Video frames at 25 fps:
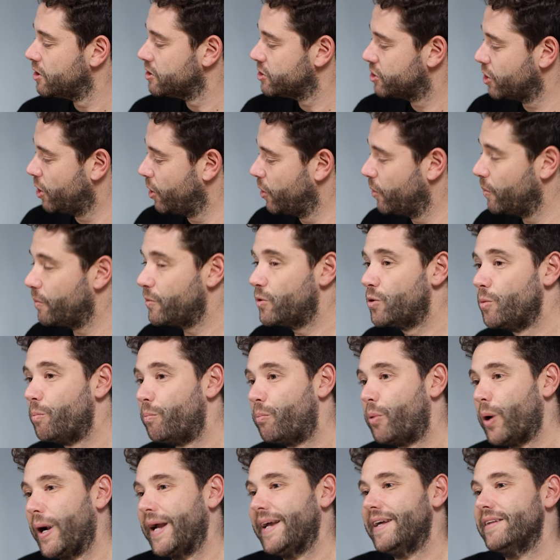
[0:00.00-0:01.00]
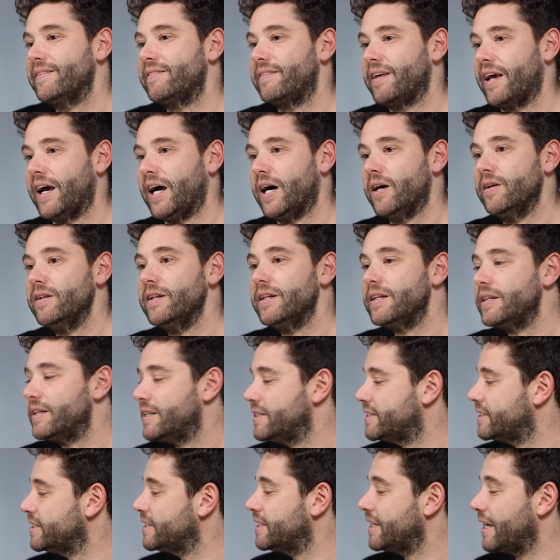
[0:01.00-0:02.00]
So to break it down,
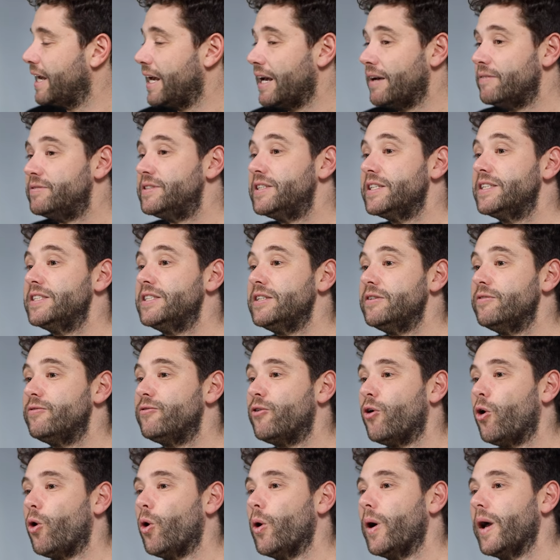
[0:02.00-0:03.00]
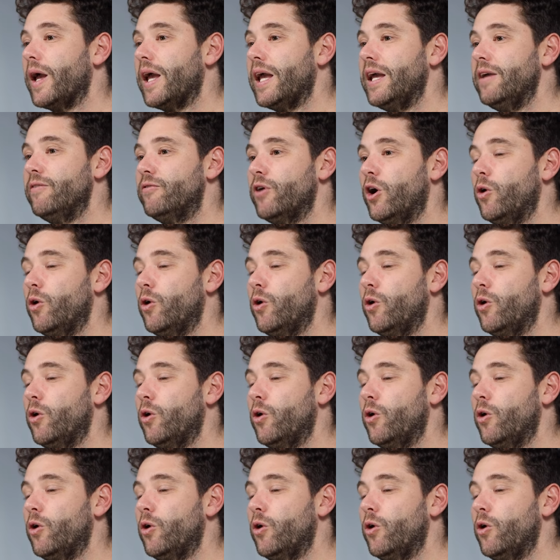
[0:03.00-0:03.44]
this is the F64